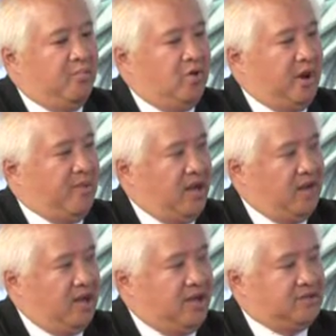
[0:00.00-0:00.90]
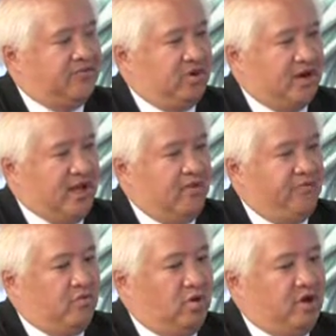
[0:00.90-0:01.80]
Prop 8 case for
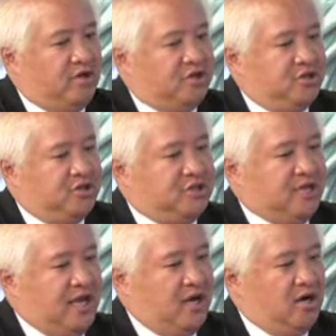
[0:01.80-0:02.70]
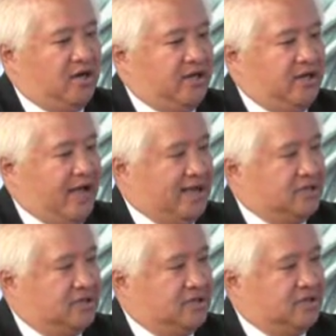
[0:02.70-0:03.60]
California, Justice Kennedy
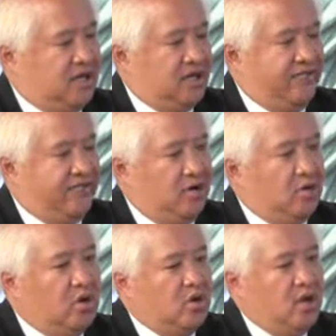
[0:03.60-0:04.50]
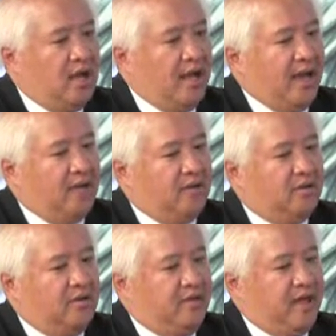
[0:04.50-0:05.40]
cast the deciding vote, and
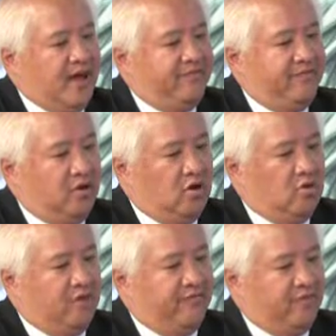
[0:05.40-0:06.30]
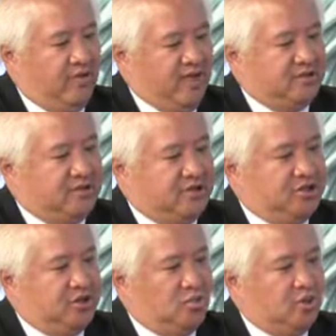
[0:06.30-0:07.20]
that vote and for that
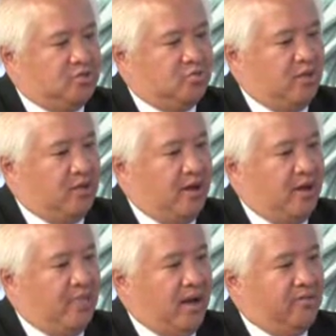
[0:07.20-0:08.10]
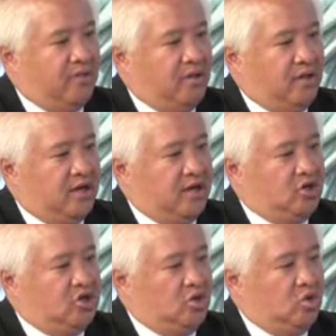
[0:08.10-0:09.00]
decision was really about an
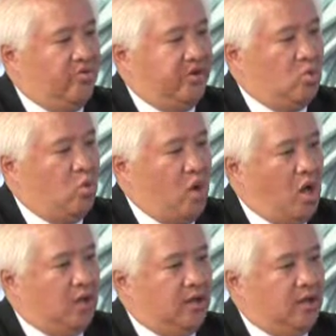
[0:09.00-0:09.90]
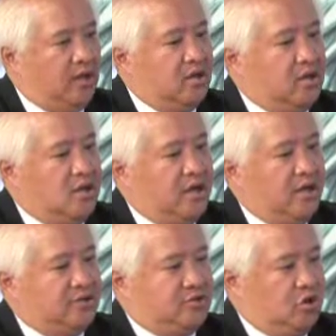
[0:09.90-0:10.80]
issue of equality
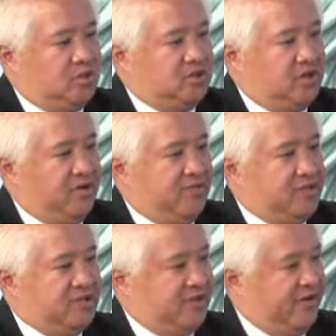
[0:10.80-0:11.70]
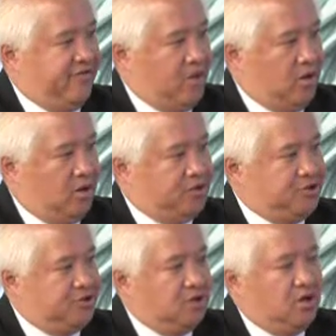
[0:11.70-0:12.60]
in terms of the state of
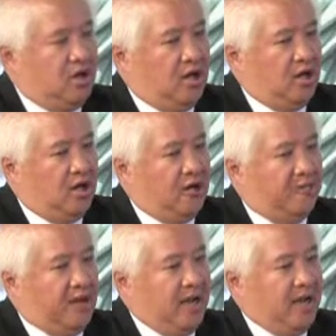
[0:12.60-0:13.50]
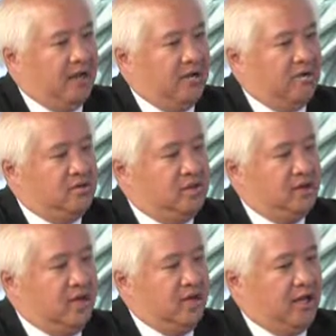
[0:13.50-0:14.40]
marriage, and
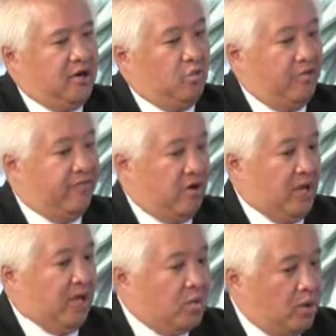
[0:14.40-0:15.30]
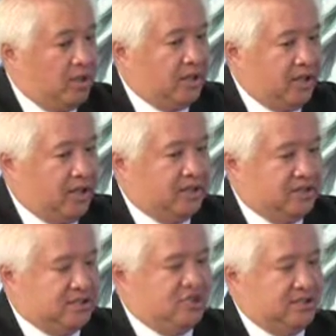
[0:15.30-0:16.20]
he wrote very eloquently in his
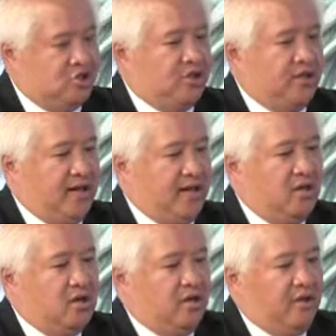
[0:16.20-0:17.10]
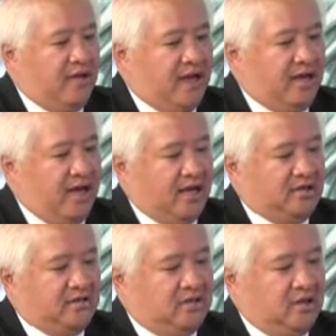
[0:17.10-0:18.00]
decision that that
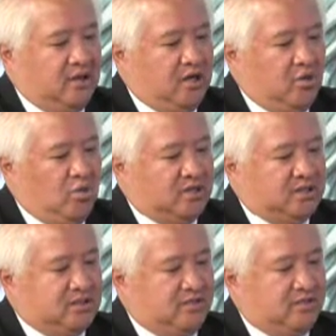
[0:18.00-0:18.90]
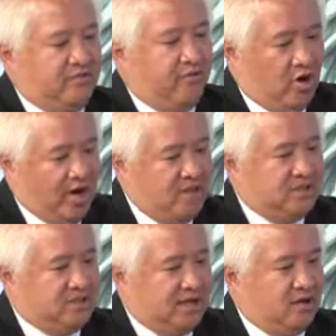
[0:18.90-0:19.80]
case was for him
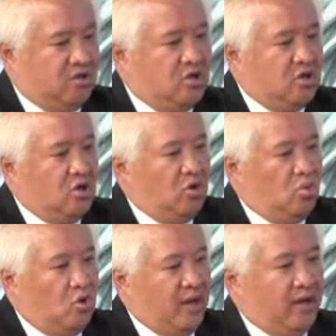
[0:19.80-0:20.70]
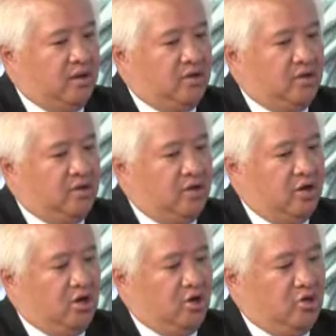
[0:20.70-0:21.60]
settled when
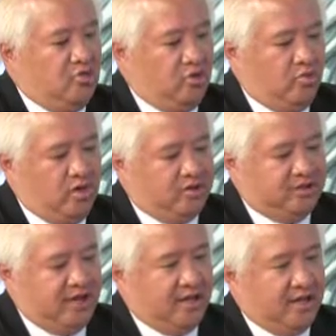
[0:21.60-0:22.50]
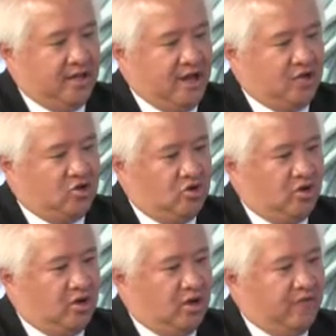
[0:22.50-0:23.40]
you understand the
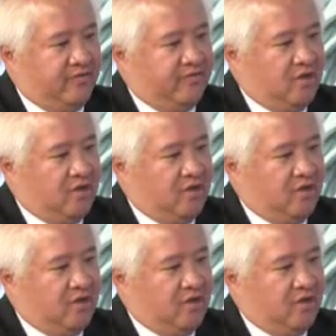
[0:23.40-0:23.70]
nature of